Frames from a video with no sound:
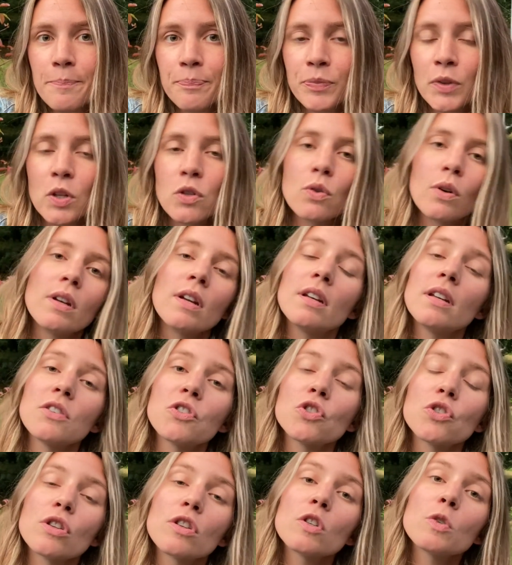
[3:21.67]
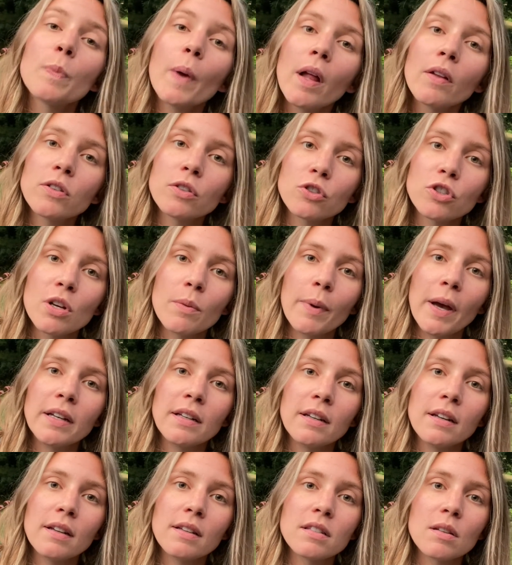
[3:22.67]
So in addition to the sponsorship, I
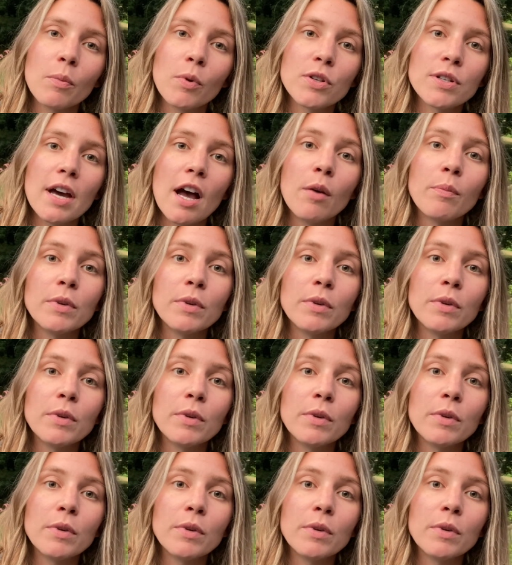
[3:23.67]
needed someone to help